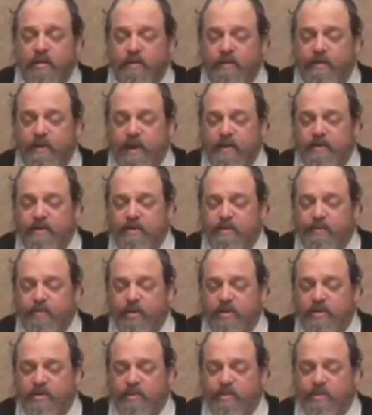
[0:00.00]
If that's the
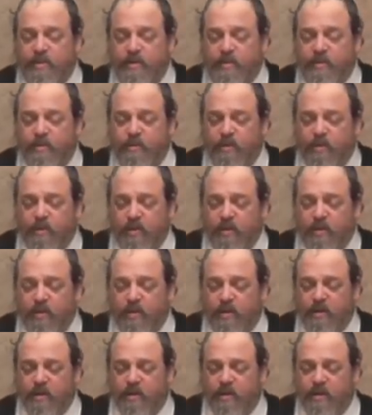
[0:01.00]
principle that we're
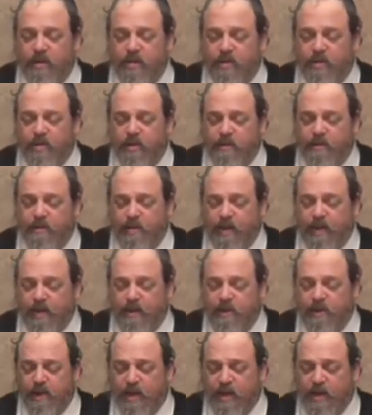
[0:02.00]
learning, then it could apply
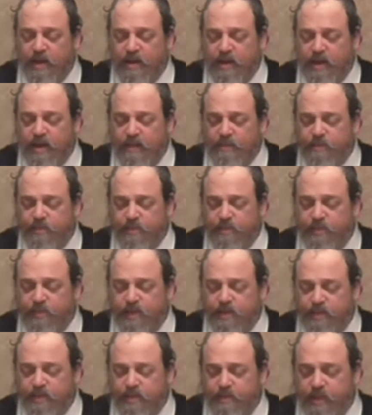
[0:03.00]
to any
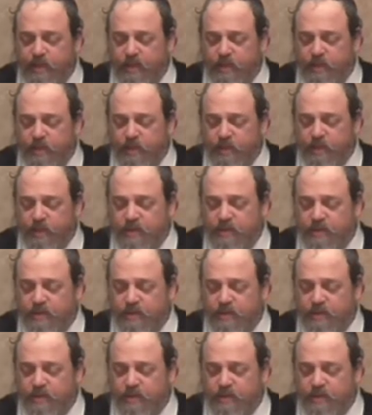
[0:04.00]
implement no matter what.